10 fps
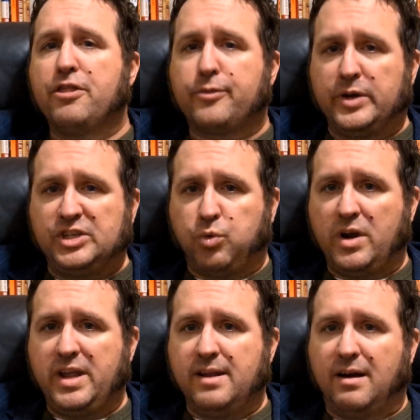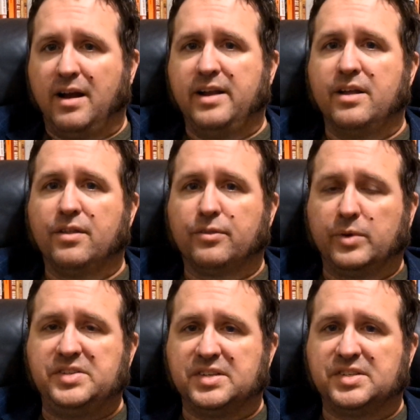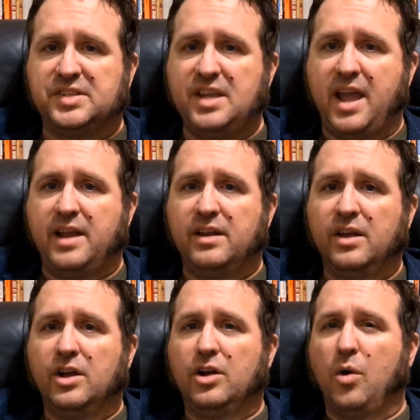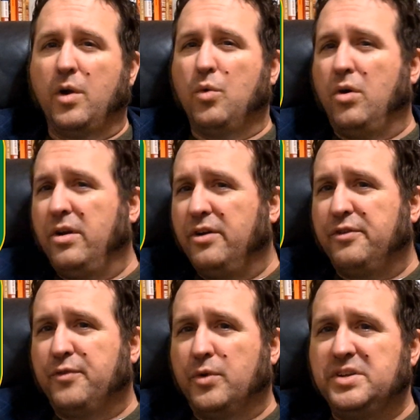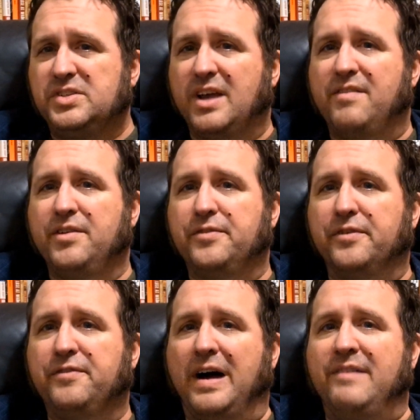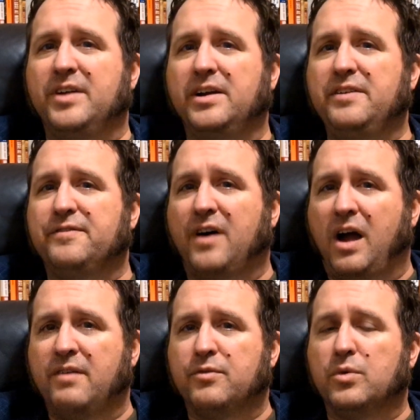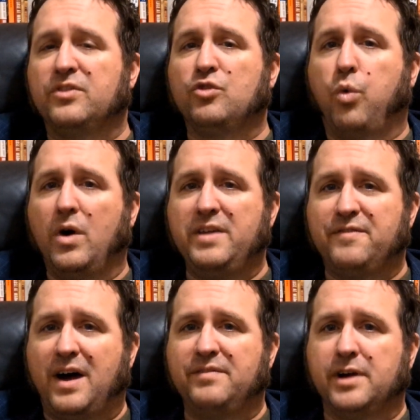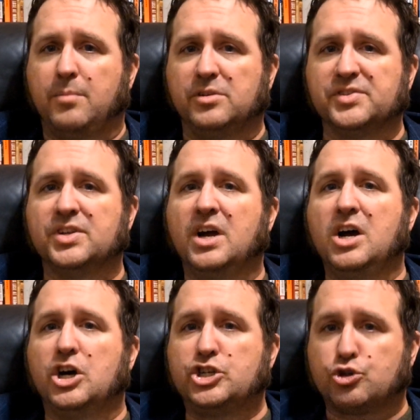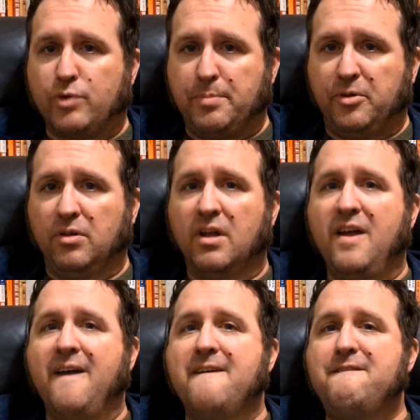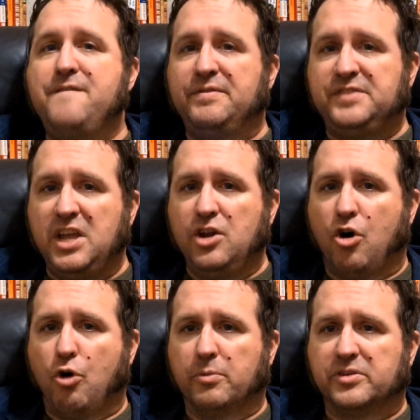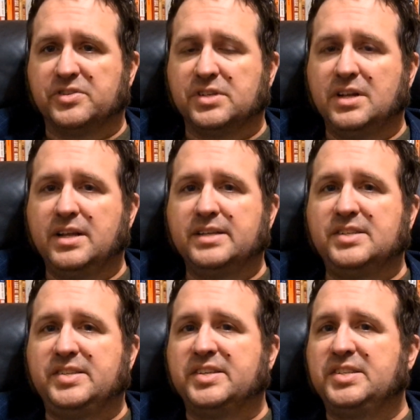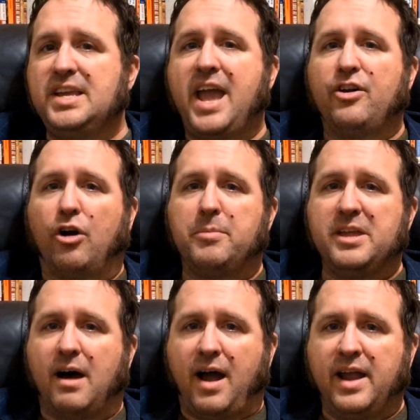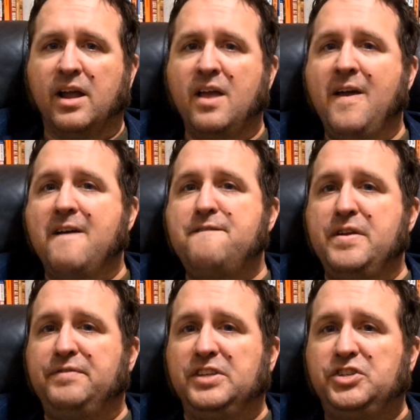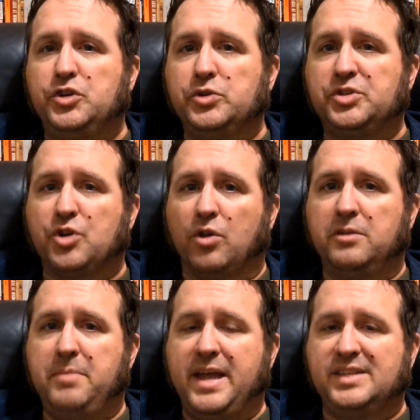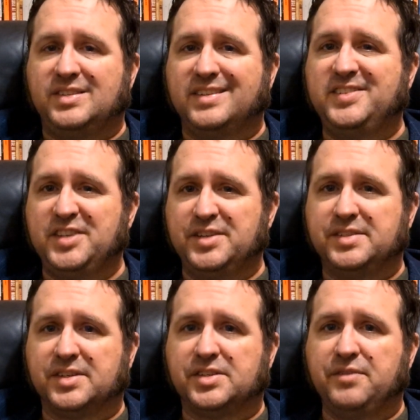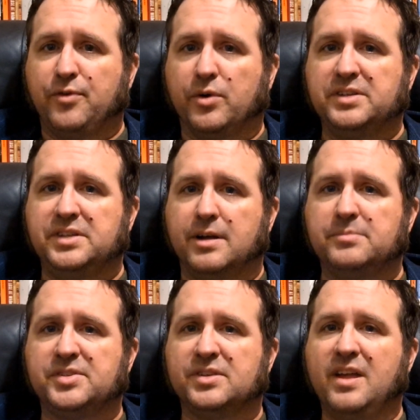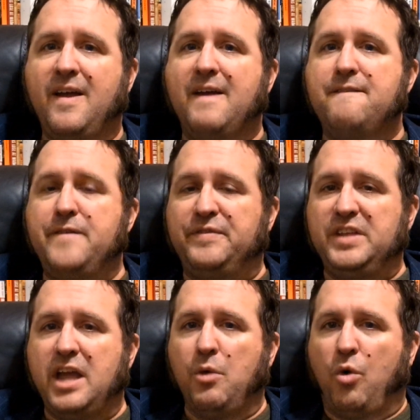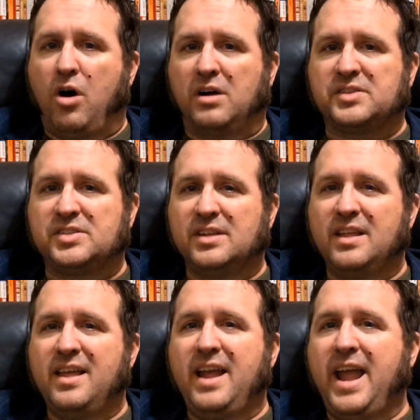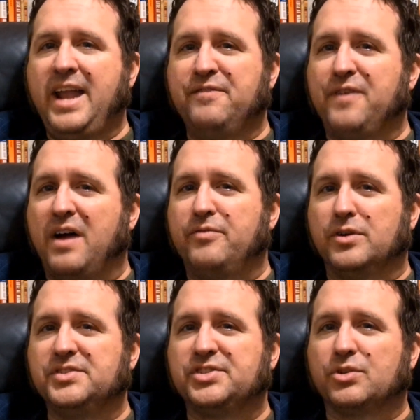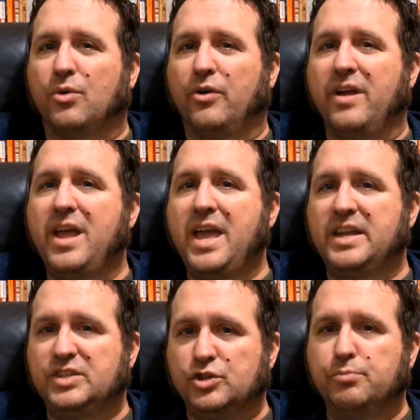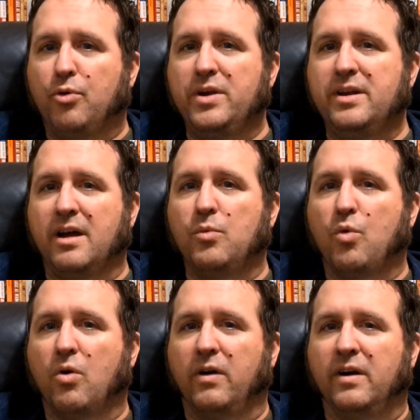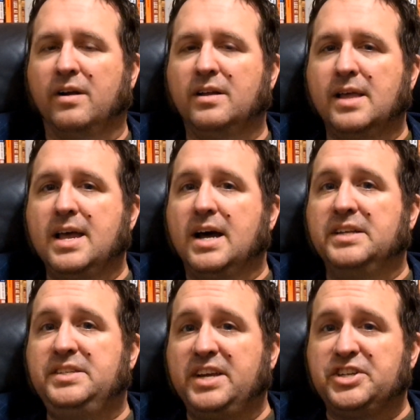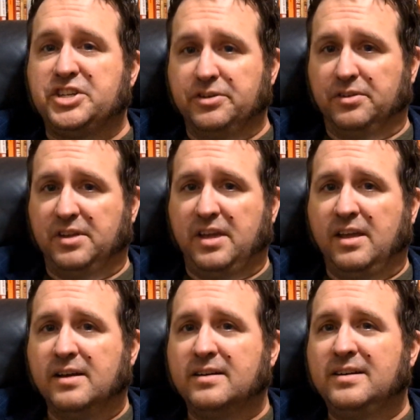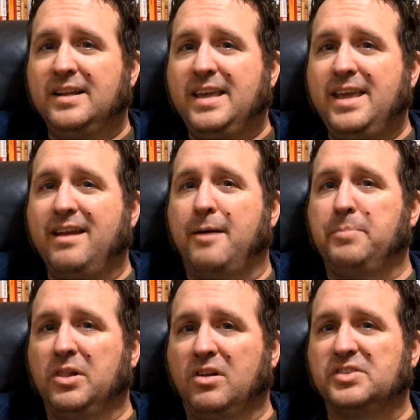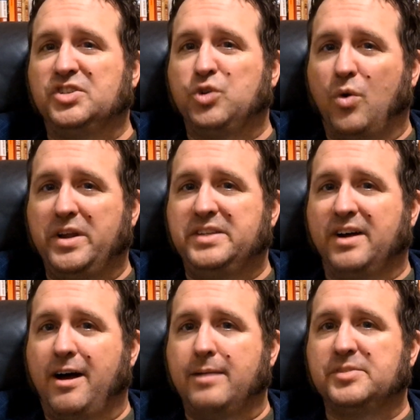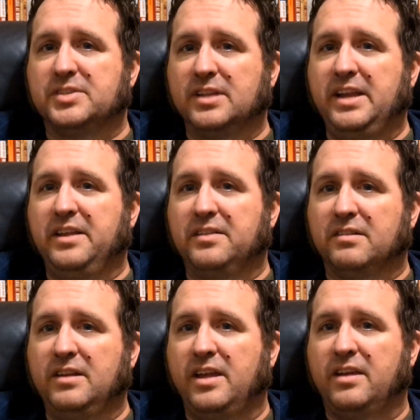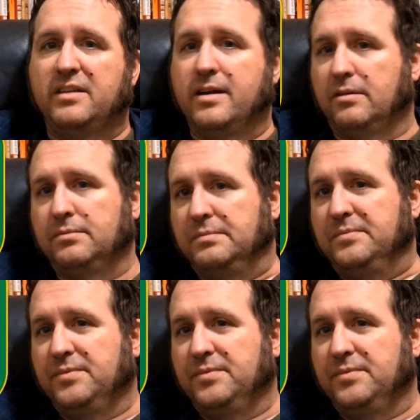.329, .368. Going 147 for .595 with 25 doubles, a triple, 15 homers, 68 RBI, 52 stolen bases in 64 attempts, 58 walks, 85 runs scored, and a 2.9 WAR. Additionally, he got plunked 20 times, leading the league. Now,